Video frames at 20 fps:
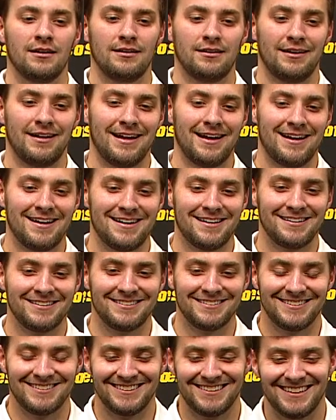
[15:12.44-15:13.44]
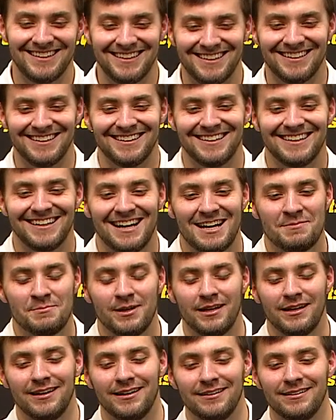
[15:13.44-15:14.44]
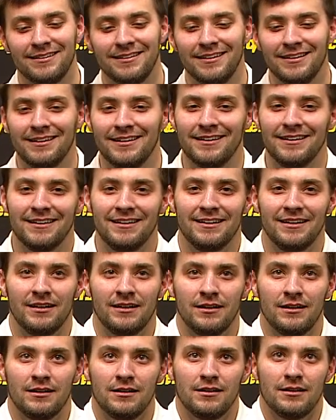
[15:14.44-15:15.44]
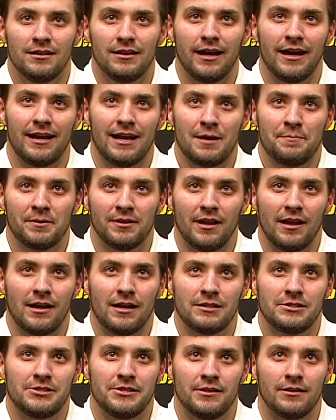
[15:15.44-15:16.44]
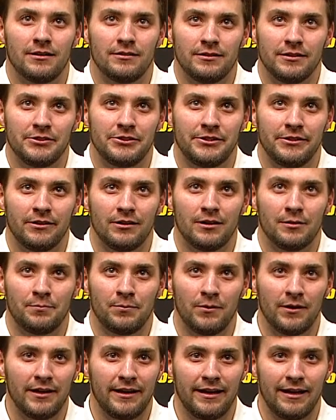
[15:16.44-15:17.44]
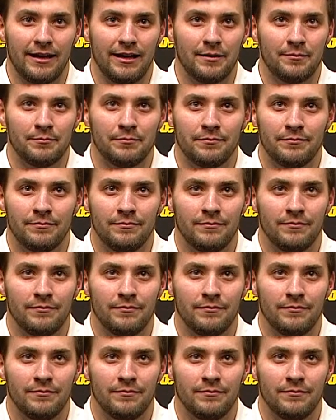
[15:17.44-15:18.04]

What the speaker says: Yeah, I mean, yeah, it happened last year and this year pregame.